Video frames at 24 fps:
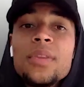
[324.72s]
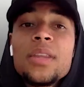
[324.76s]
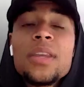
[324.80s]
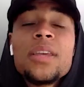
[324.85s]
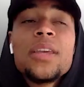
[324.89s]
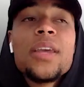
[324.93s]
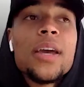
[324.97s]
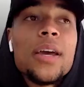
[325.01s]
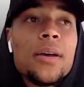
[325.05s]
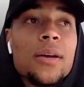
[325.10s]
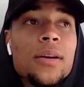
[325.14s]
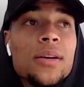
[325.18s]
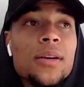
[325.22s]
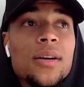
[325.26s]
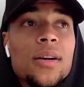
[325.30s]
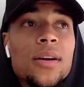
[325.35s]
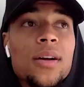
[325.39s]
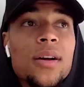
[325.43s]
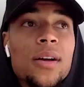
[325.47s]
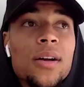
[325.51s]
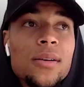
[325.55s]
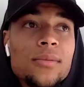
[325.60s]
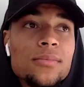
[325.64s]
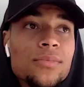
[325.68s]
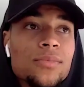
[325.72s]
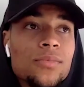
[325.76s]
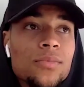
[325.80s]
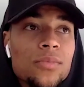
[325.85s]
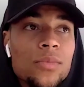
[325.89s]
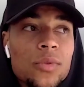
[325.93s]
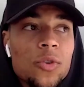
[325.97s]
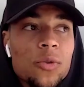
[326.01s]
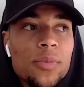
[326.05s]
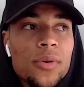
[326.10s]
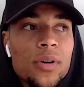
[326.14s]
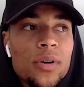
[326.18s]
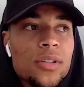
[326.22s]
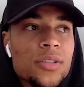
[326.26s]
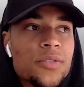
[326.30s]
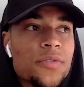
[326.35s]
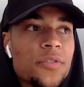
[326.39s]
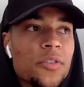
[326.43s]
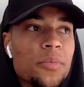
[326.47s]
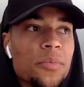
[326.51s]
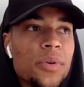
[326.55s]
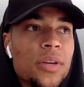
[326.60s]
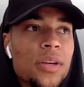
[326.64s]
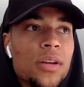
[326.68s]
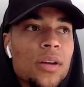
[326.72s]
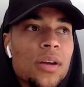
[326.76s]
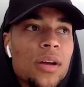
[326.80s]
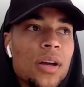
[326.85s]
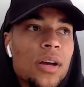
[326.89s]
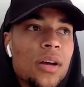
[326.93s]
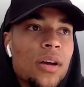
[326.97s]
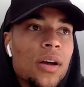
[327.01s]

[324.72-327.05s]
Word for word: Yeah, um, to be honest, for me,